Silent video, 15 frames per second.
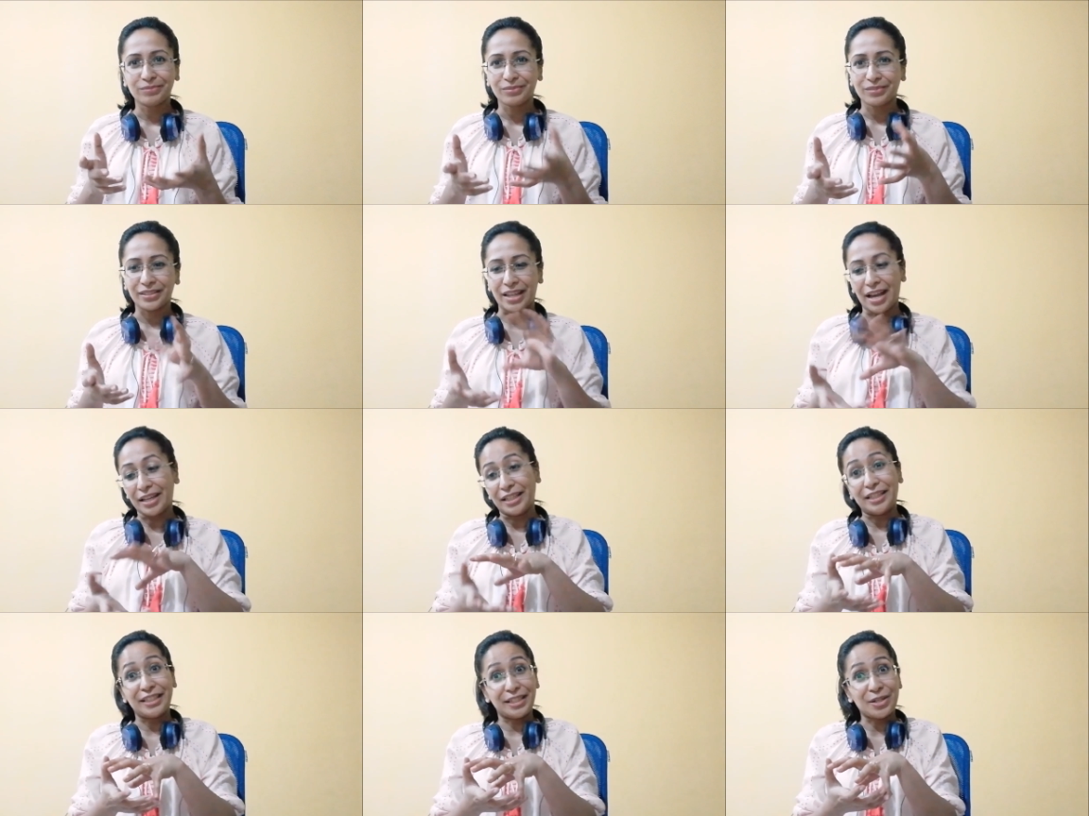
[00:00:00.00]
yeah,
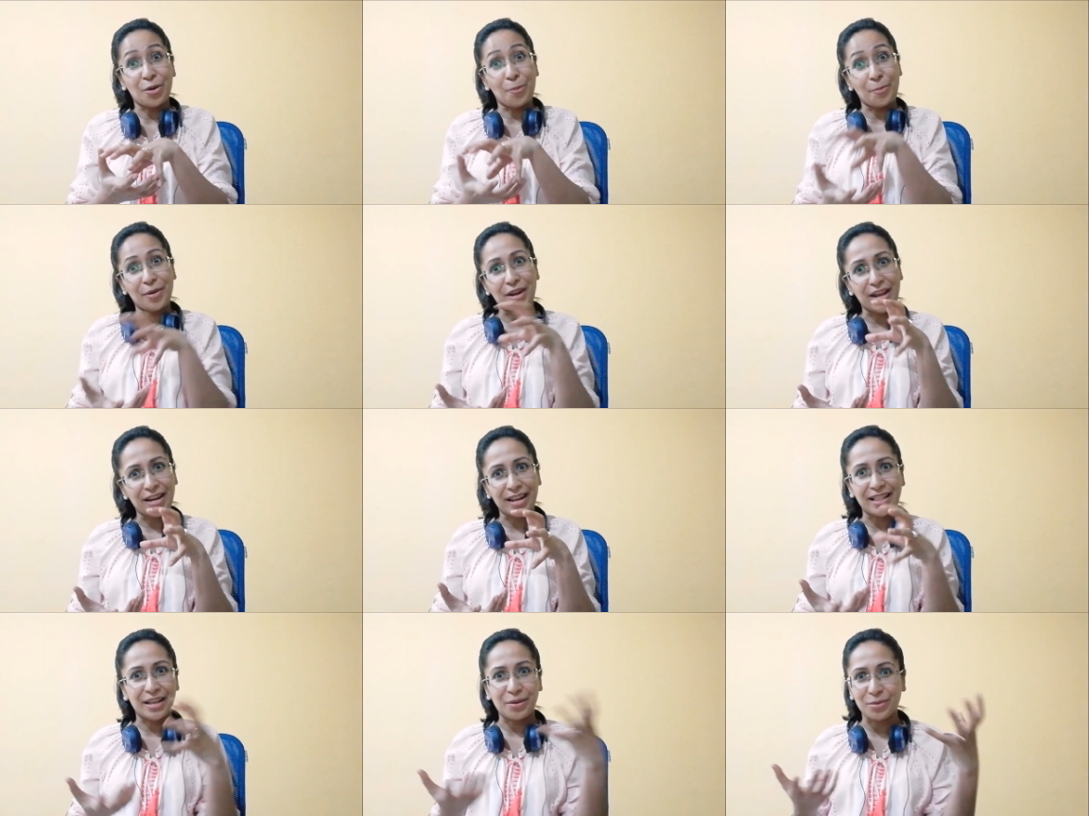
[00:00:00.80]
he did open it,
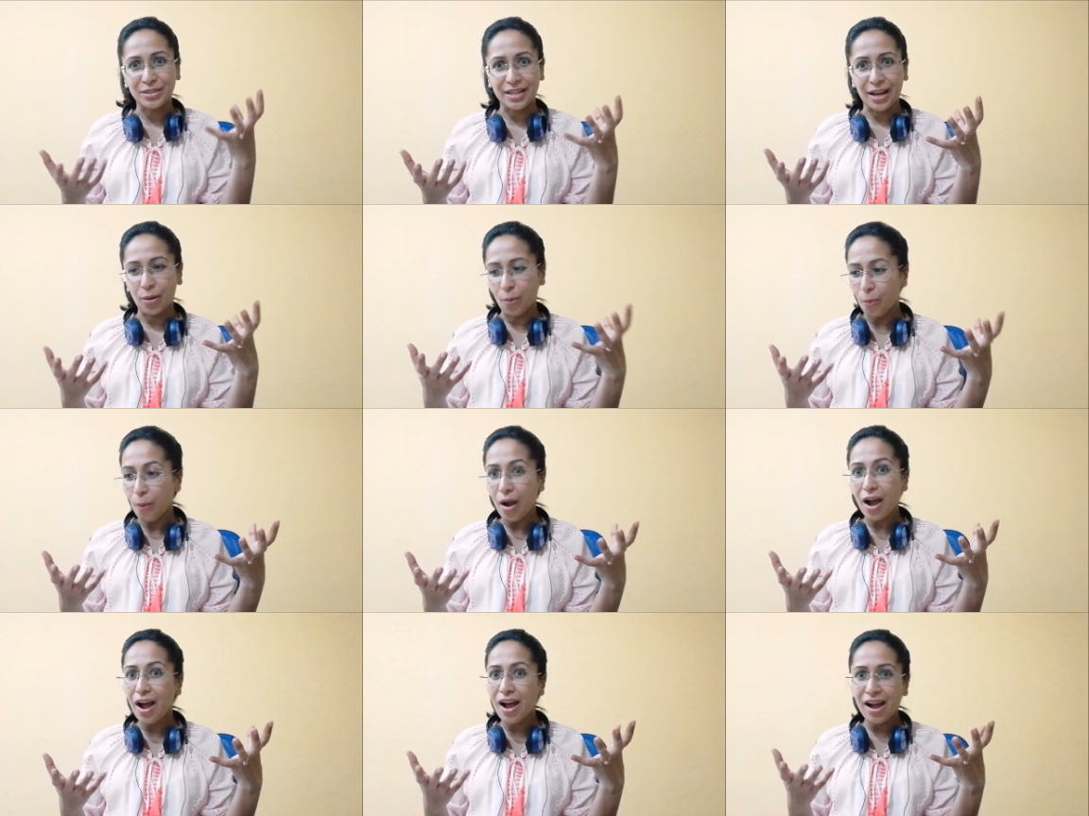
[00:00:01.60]
and then he was like,
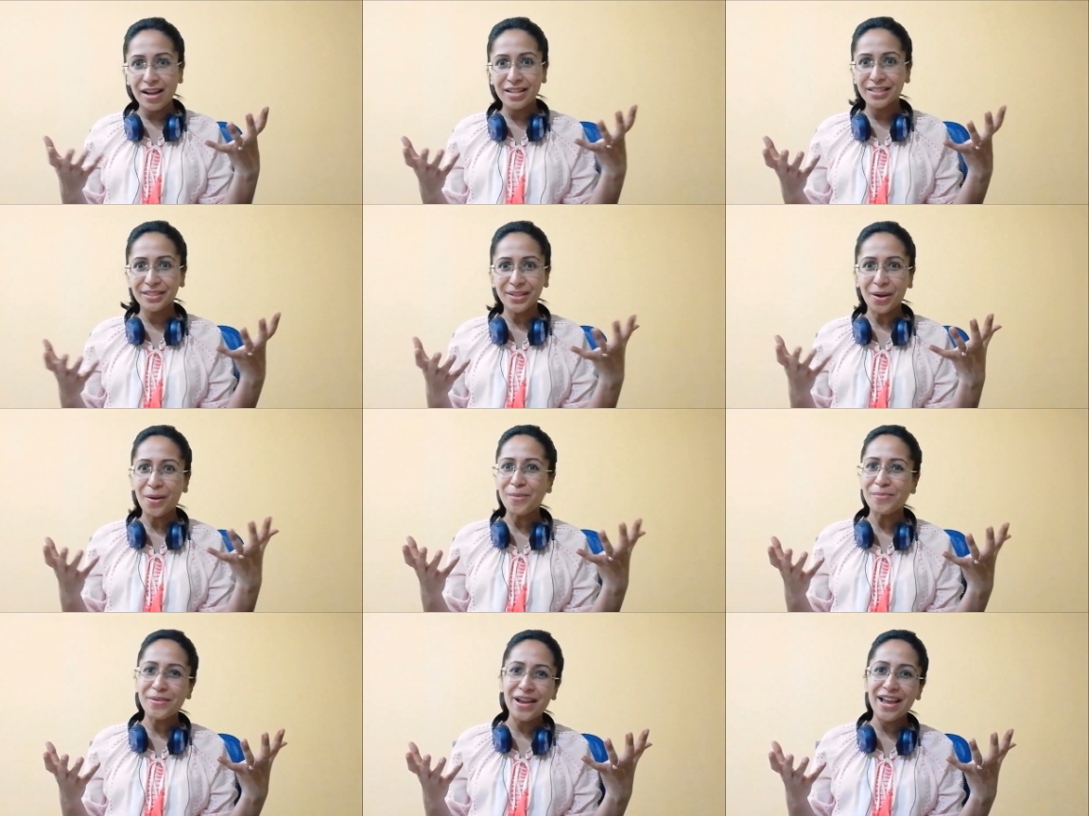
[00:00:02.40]
why, it's
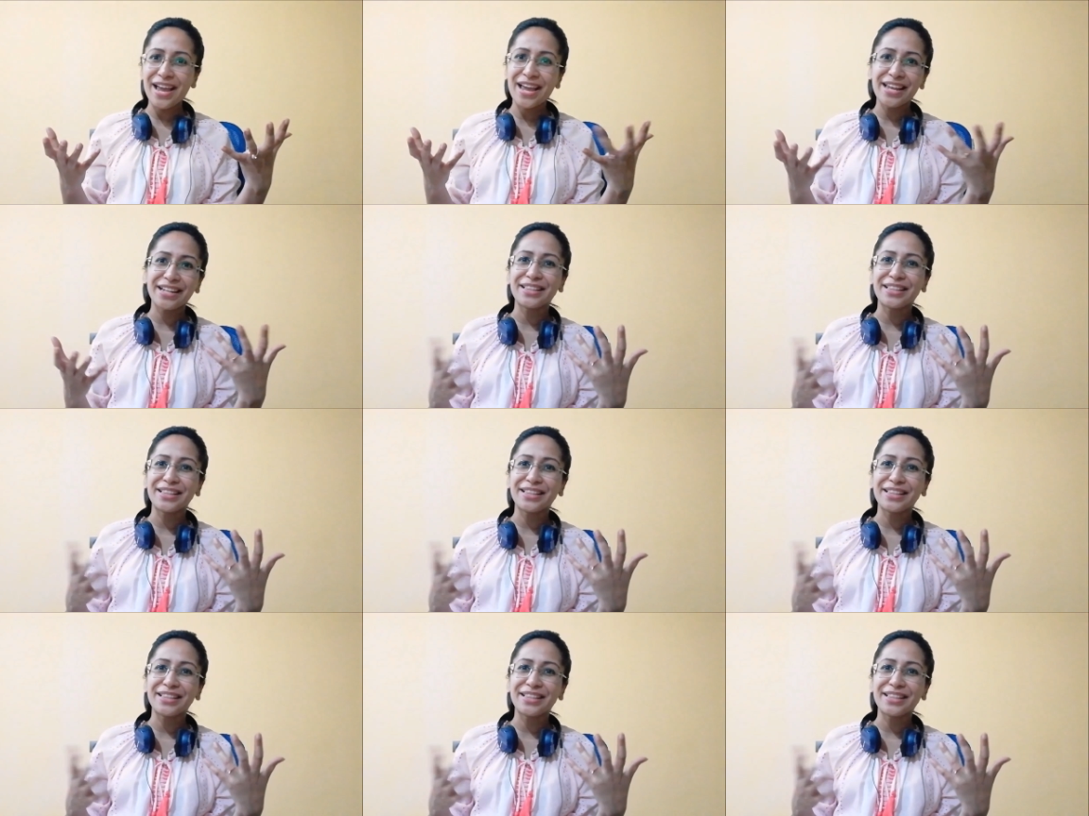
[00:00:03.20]
open?